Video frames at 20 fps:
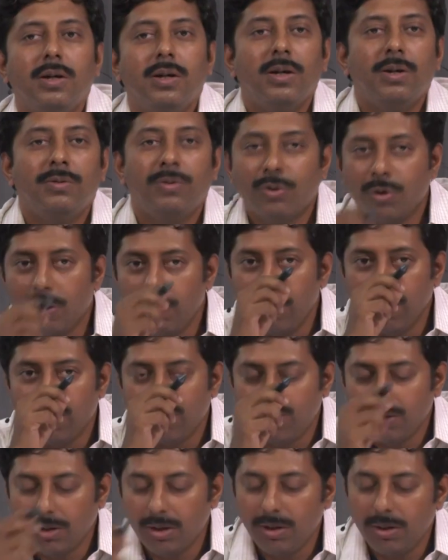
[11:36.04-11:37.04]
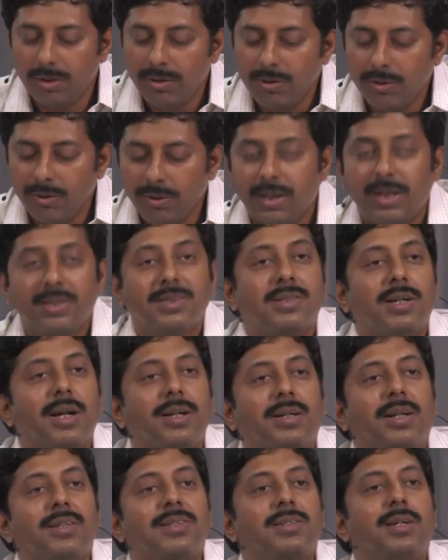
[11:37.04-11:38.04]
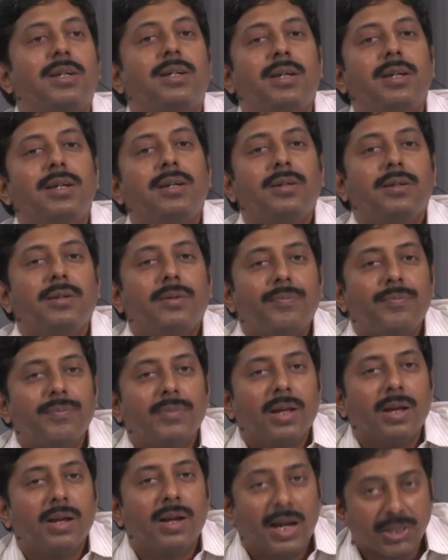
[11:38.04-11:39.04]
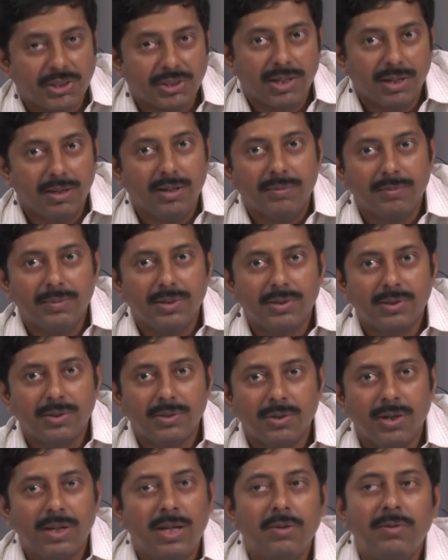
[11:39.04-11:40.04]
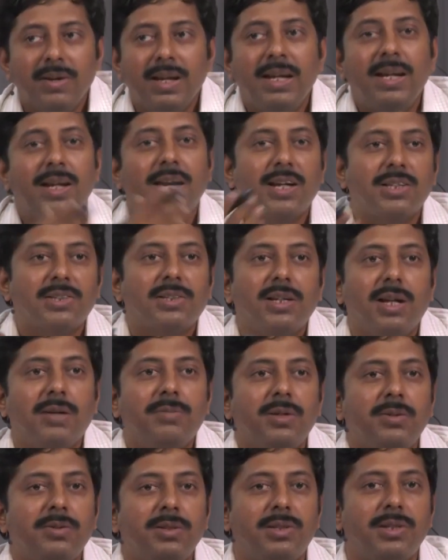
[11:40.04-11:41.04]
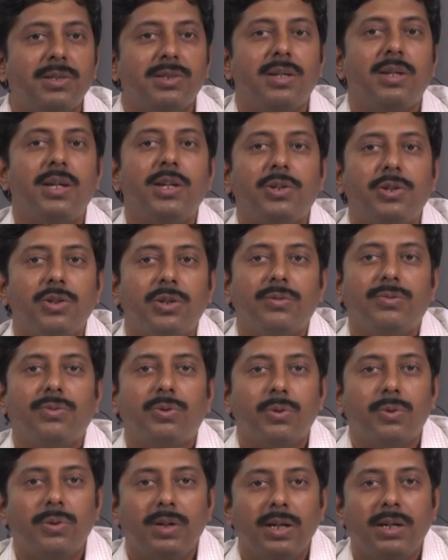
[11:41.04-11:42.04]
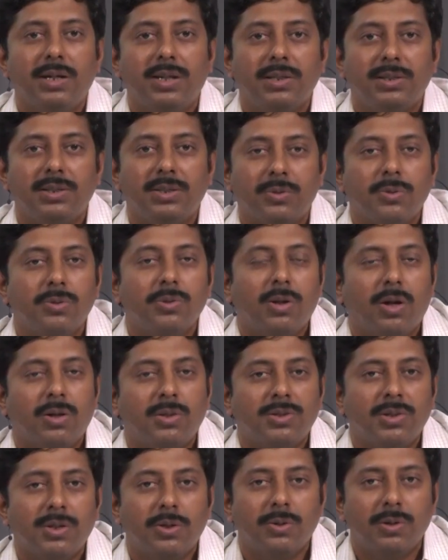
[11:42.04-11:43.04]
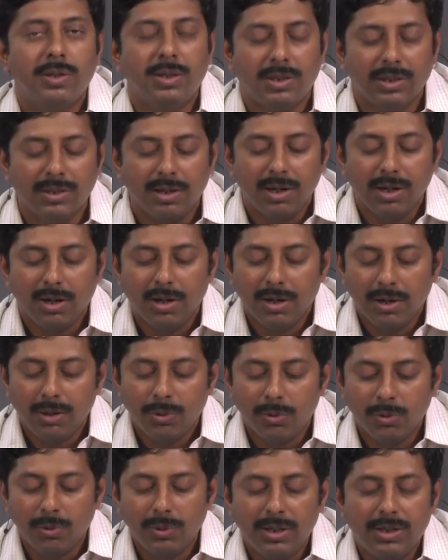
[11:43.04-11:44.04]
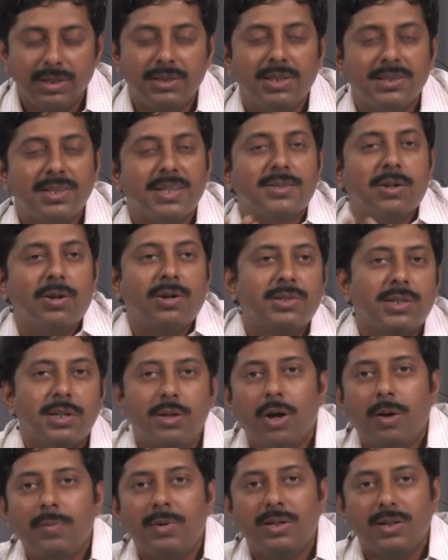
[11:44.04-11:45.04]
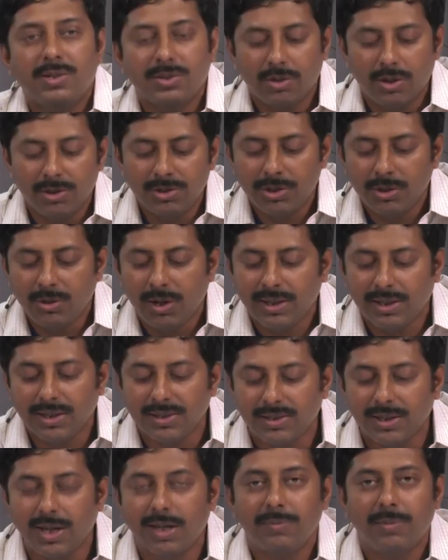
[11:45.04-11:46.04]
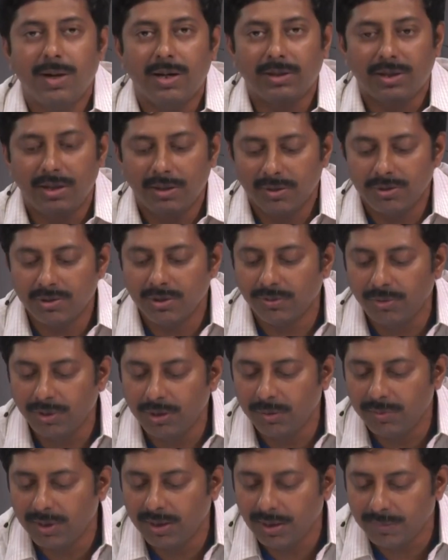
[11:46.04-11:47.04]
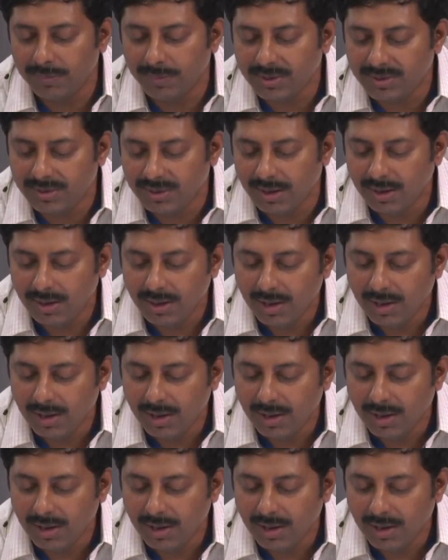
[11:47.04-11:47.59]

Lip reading: if you go back to you can start constructing rational numbers. So I give any rational number which is a ratio of two non-zero two integers, as long as the denominator is not 0, I can start marking out. So if you give me a number say